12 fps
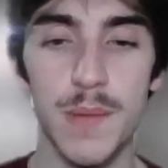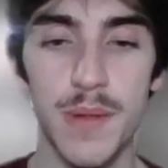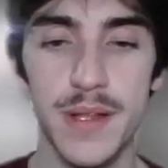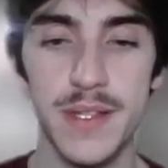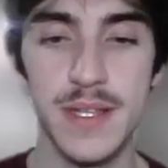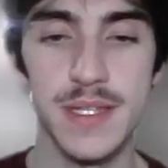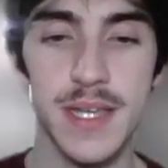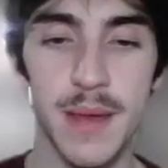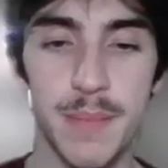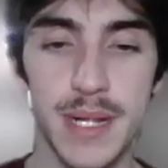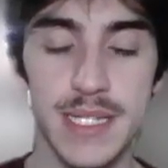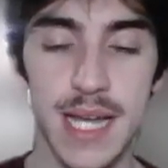to play to the
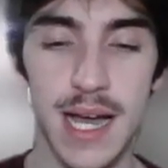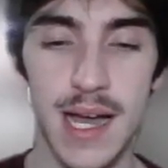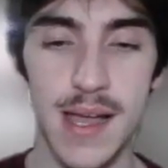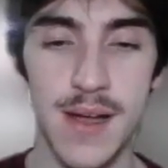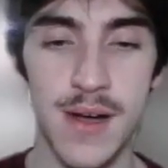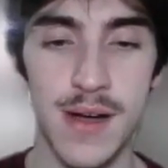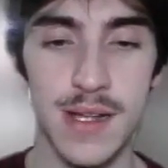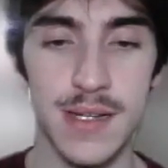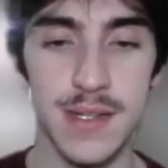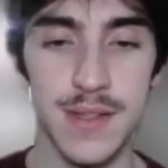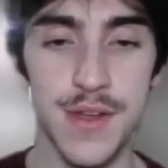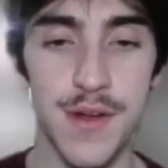CMP tie
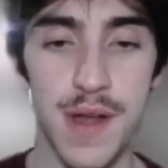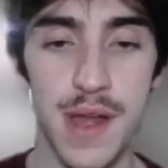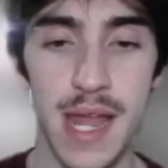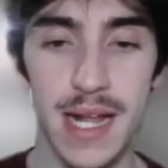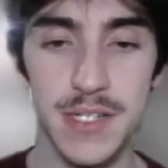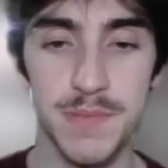on their next